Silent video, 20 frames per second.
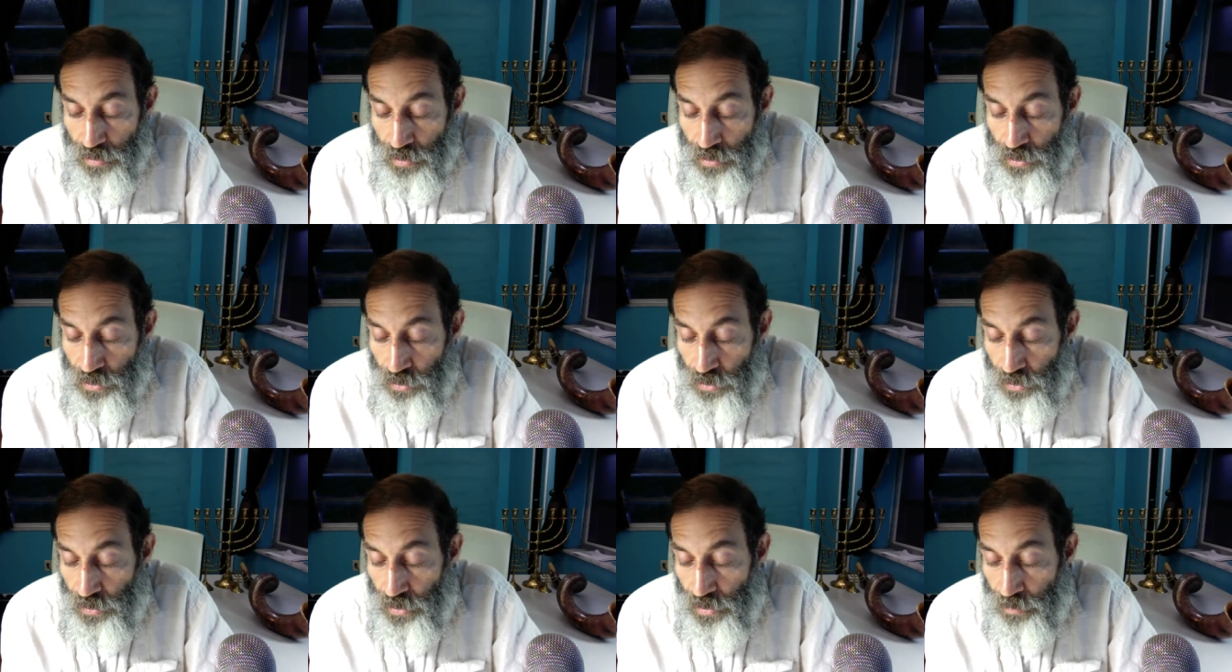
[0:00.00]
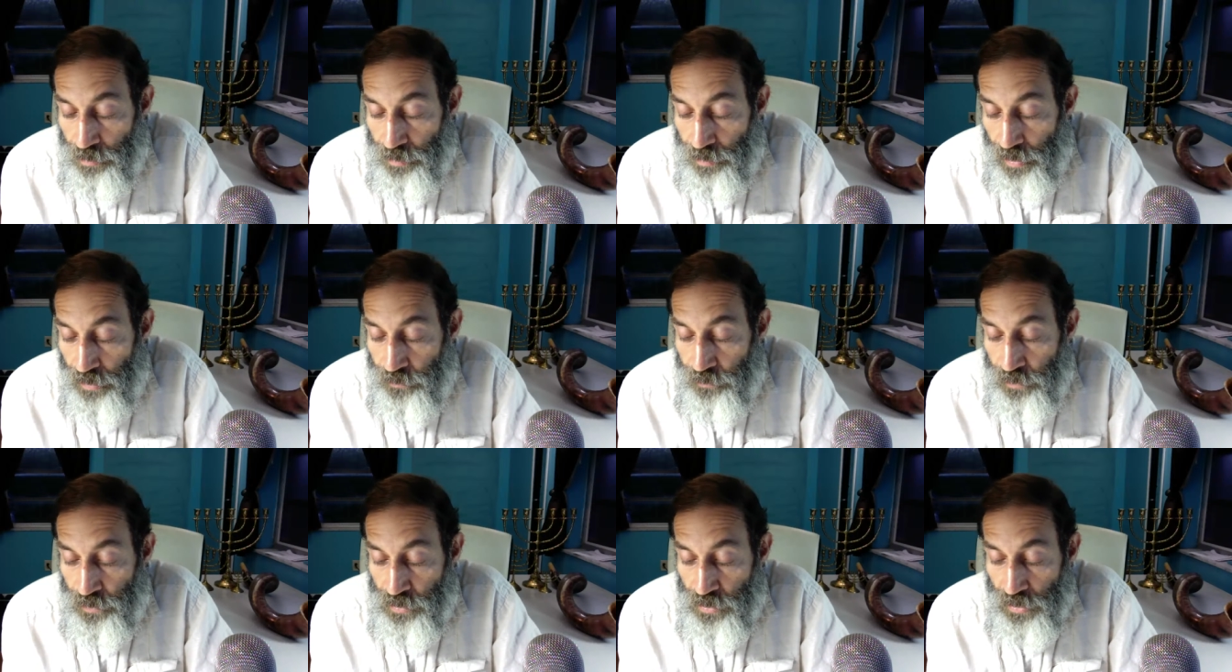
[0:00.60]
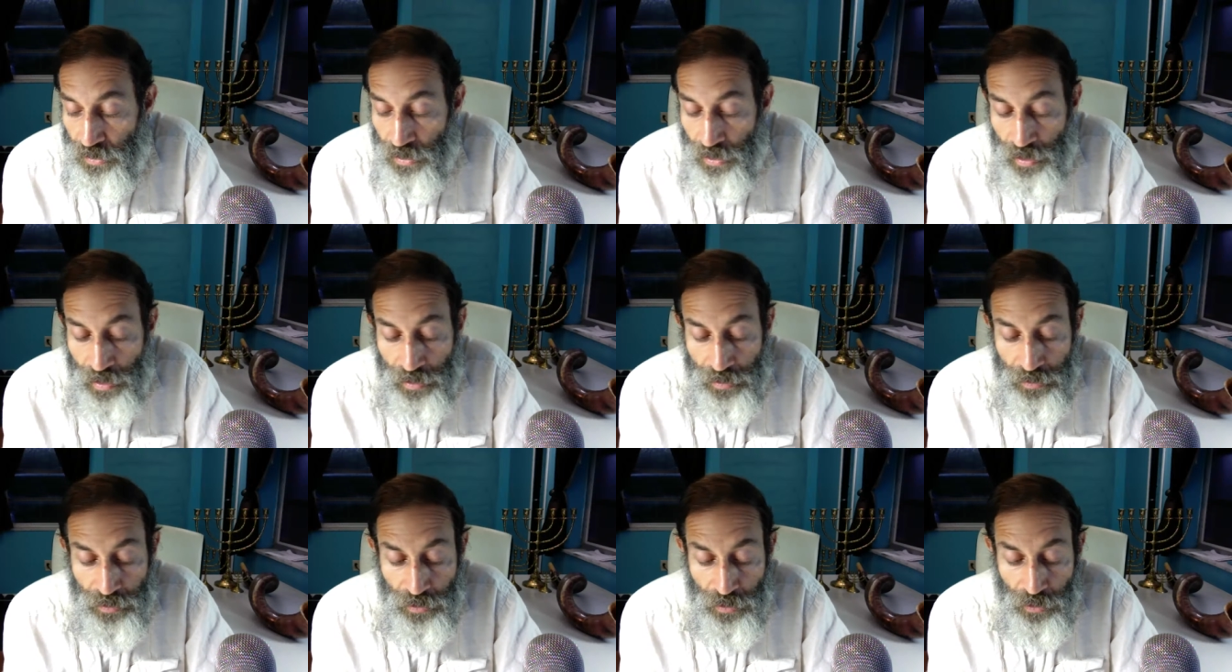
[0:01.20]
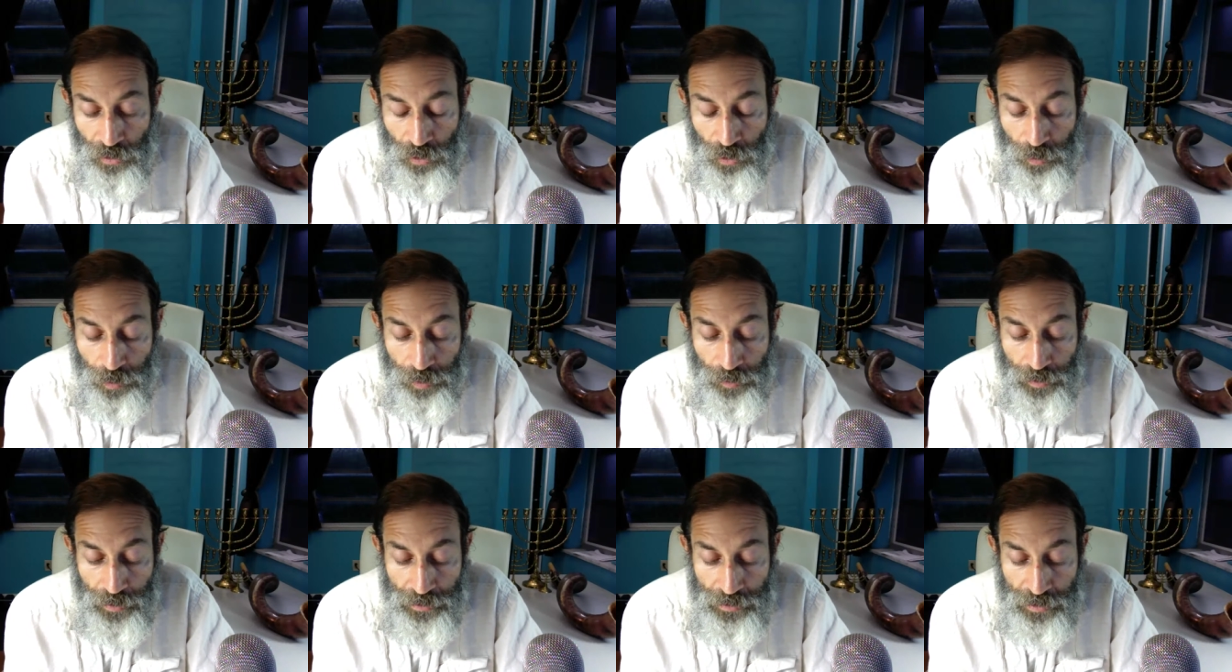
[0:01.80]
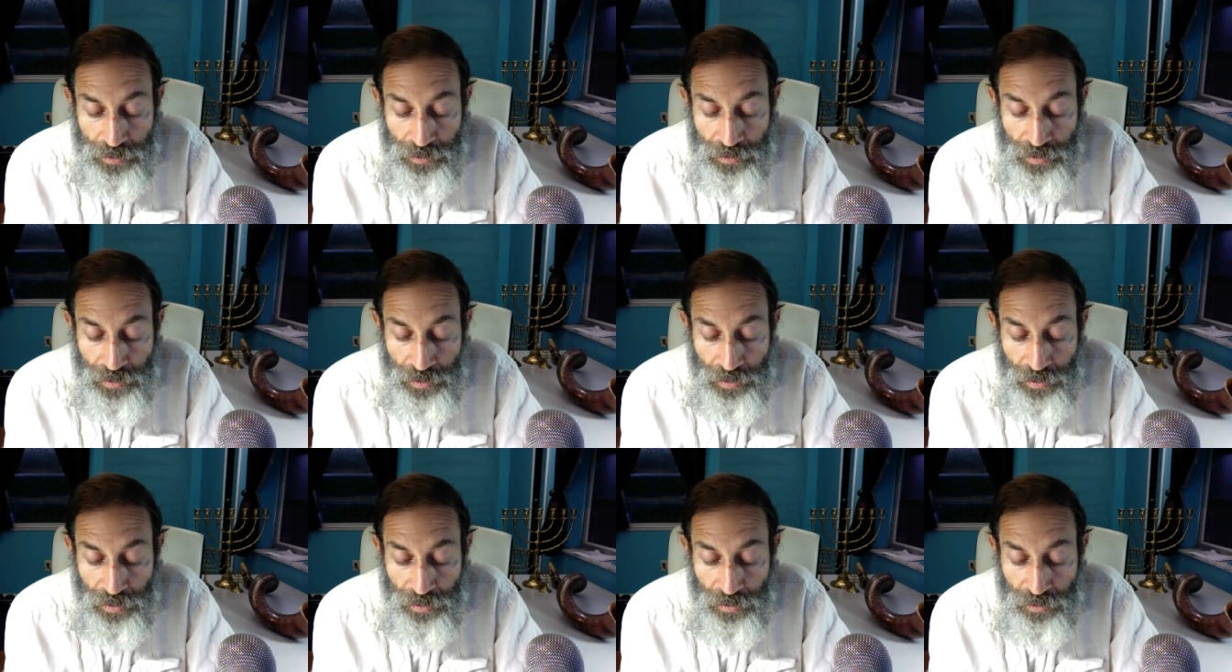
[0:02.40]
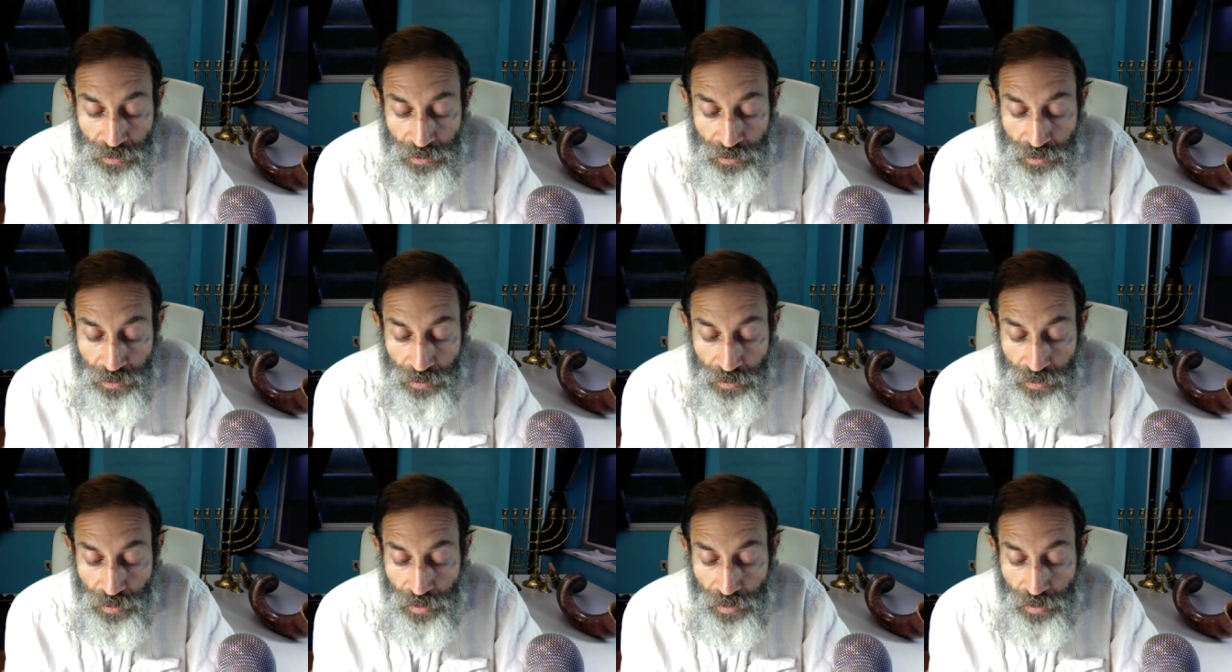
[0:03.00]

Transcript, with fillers: the good and beneficent God who blesses the years.